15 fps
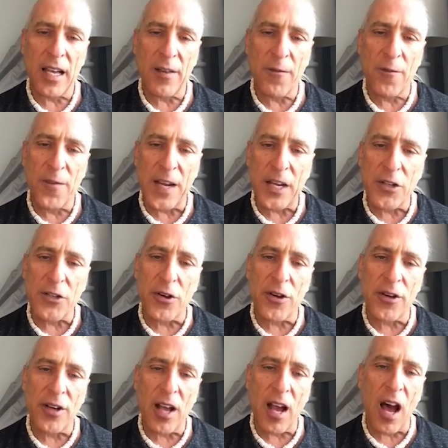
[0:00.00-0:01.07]

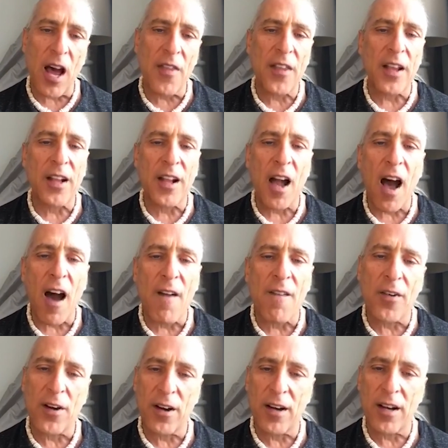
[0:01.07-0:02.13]
featured on the
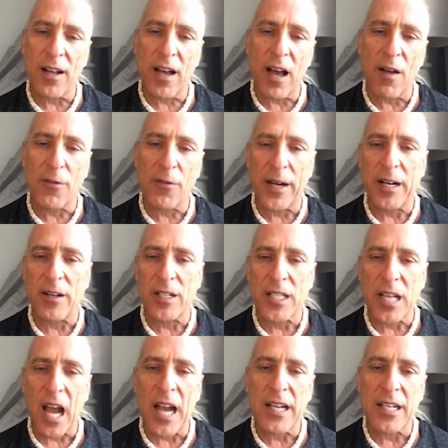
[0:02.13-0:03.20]
cover of Reader's
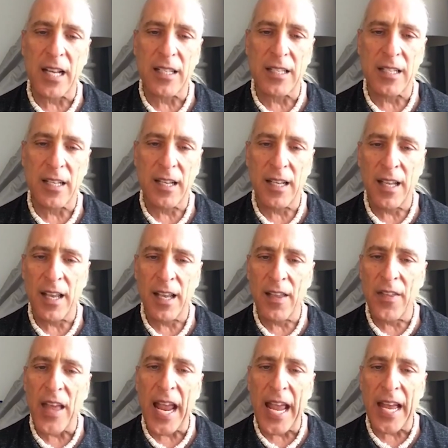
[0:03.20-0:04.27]
Digest.
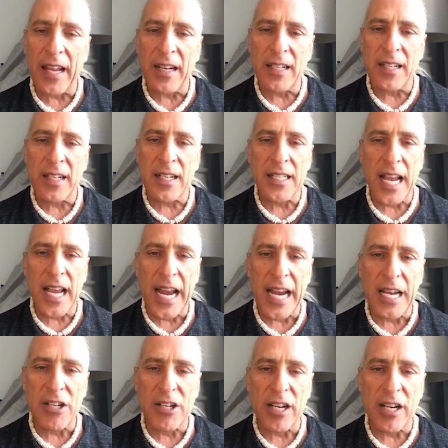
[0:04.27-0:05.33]
The end to
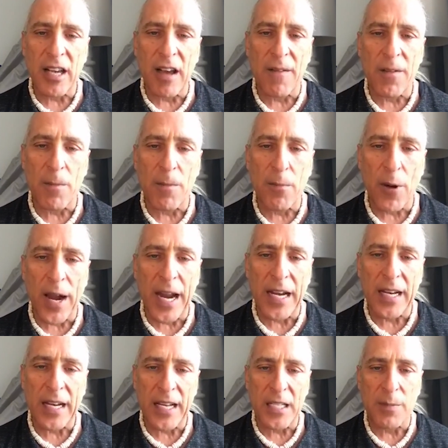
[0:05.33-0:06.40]
aging of the brain
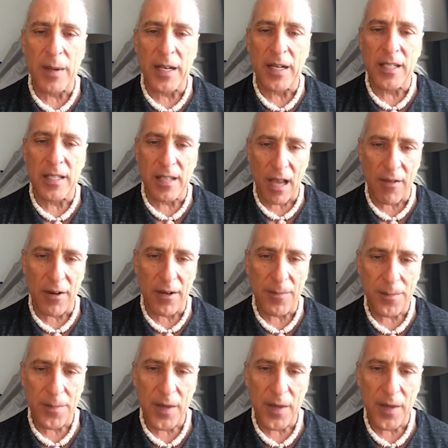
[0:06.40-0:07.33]
has been discovered.